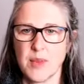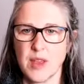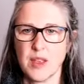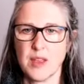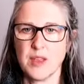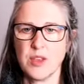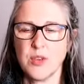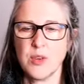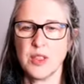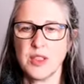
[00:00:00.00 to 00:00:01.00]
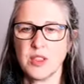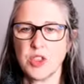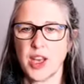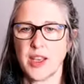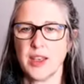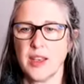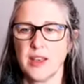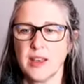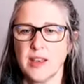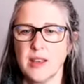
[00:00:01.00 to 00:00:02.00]
And then do a little
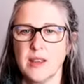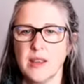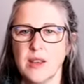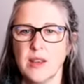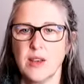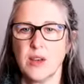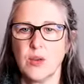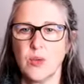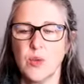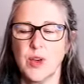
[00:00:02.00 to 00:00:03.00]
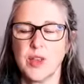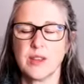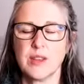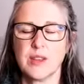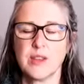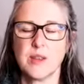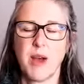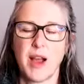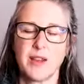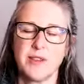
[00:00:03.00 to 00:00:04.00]
check-in with the
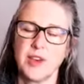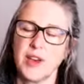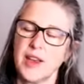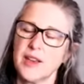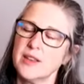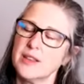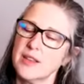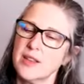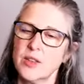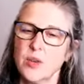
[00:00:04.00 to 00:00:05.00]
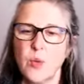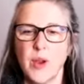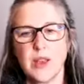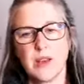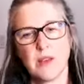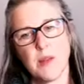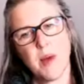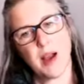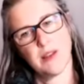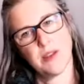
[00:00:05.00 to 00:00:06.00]
back of your head and the weight of the
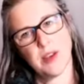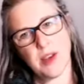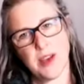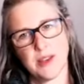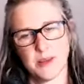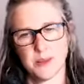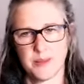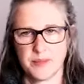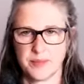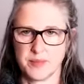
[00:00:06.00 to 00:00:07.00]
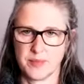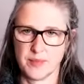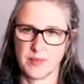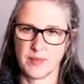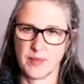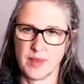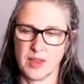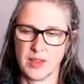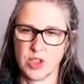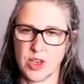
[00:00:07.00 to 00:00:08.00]
back of your head.
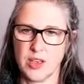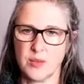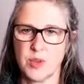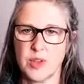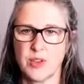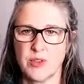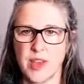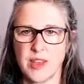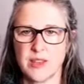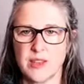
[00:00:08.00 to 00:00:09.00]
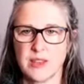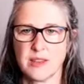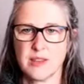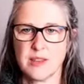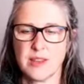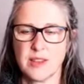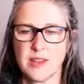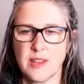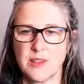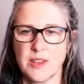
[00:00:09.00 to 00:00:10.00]
And check in with your face and
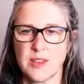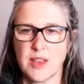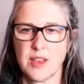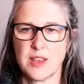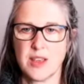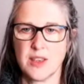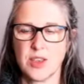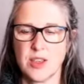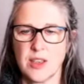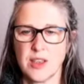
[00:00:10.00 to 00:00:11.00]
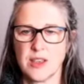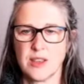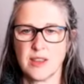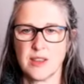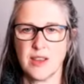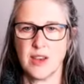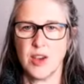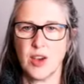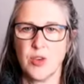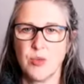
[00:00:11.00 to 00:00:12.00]
see if there's any tension that has
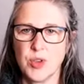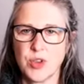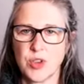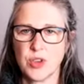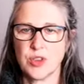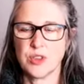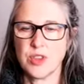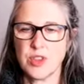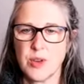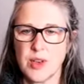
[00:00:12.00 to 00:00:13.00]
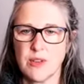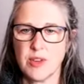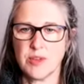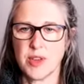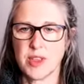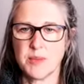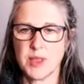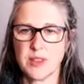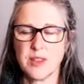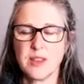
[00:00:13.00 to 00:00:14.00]
returned to any of your face
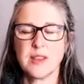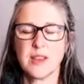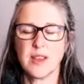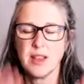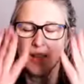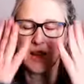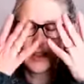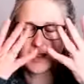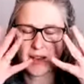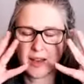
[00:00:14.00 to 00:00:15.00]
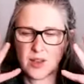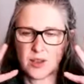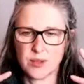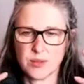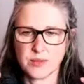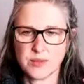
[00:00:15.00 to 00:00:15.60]
muscles, and let that go.